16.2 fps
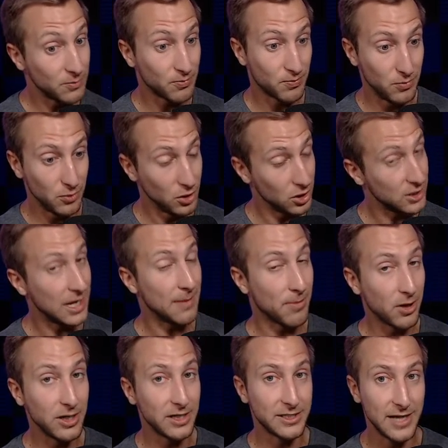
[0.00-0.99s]
Looked like
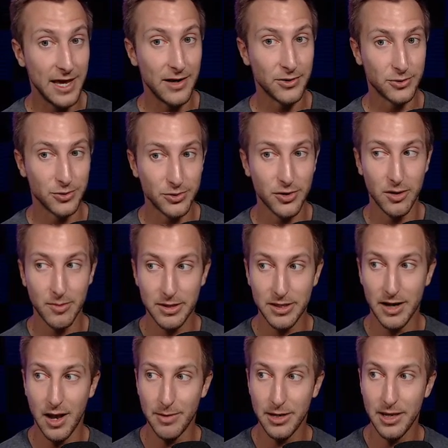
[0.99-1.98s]
Bernie Sanders was going to be the
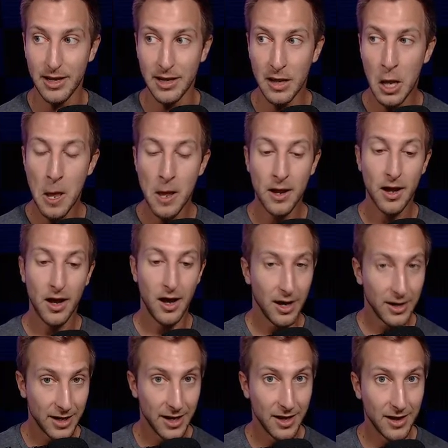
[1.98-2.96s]
nominee.
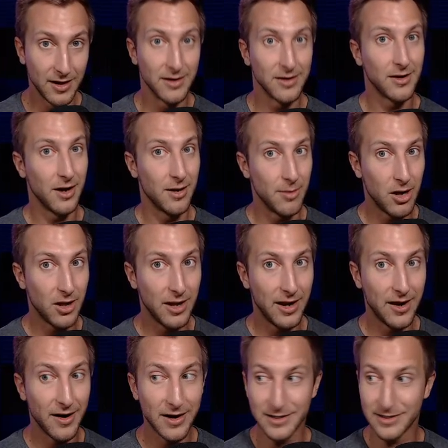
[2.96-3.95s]
Again, Kamala
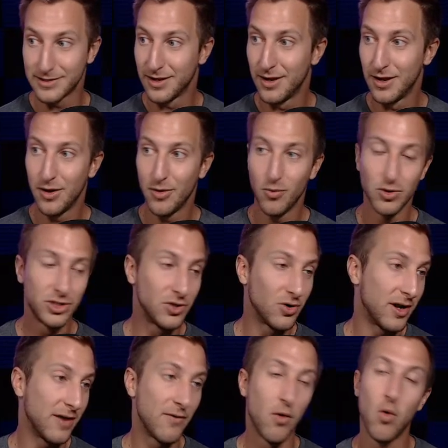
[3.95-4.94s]
Harris was doing
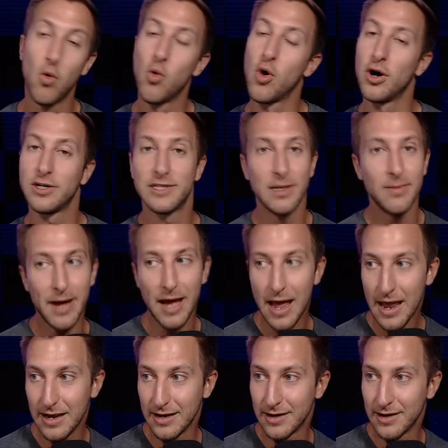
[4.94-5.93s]
even worse than
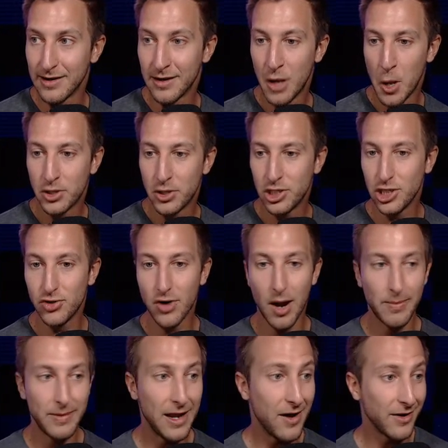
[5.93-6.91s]
Biden. She
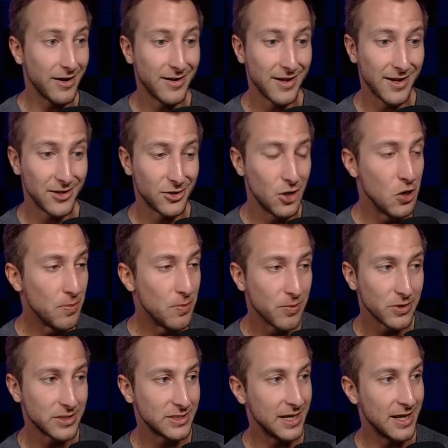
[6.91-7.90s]
dropped out getting like
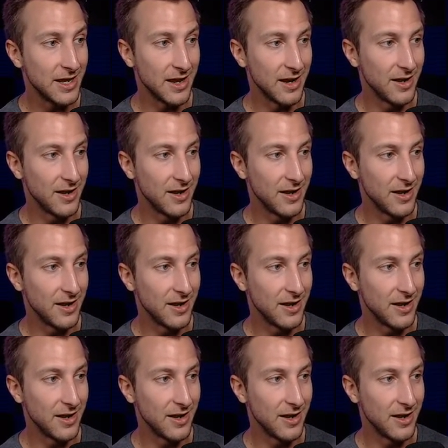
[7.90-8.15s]
2%.